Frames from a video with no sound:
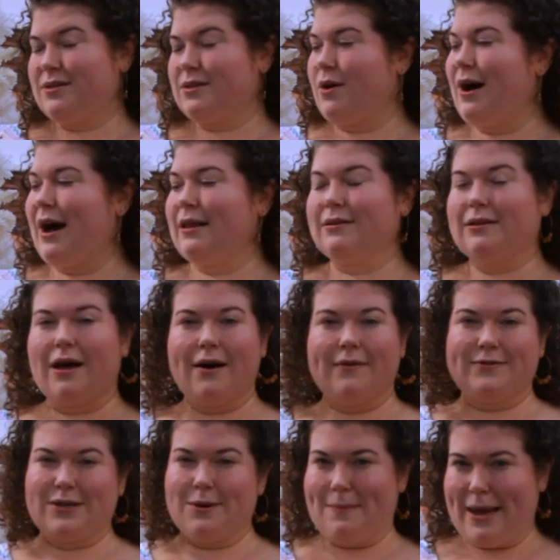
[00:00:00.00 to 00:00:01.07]
So I love
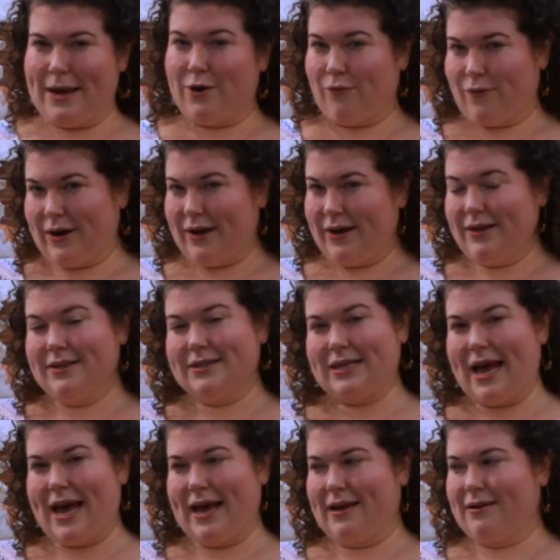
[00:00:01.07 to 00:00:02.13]
to make wreaths,
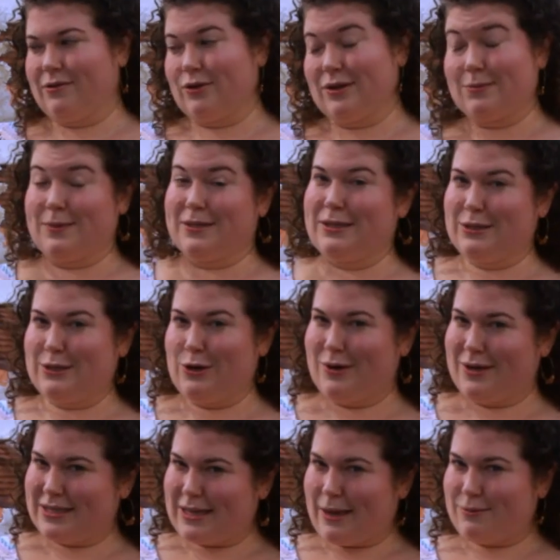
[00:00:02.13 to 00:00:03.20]
and Christmas is no
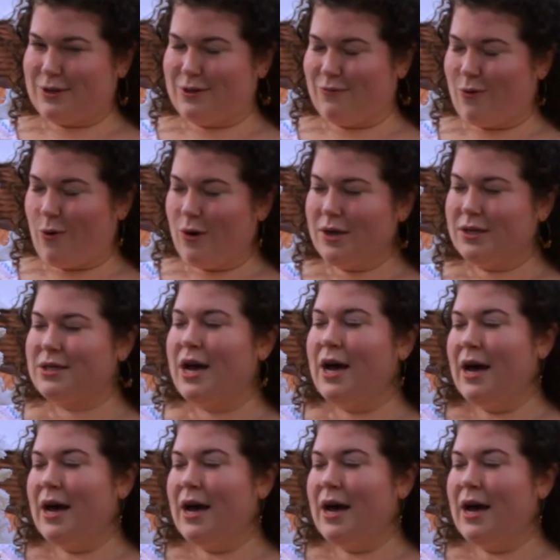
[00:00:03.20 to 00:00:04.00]
exception, of course.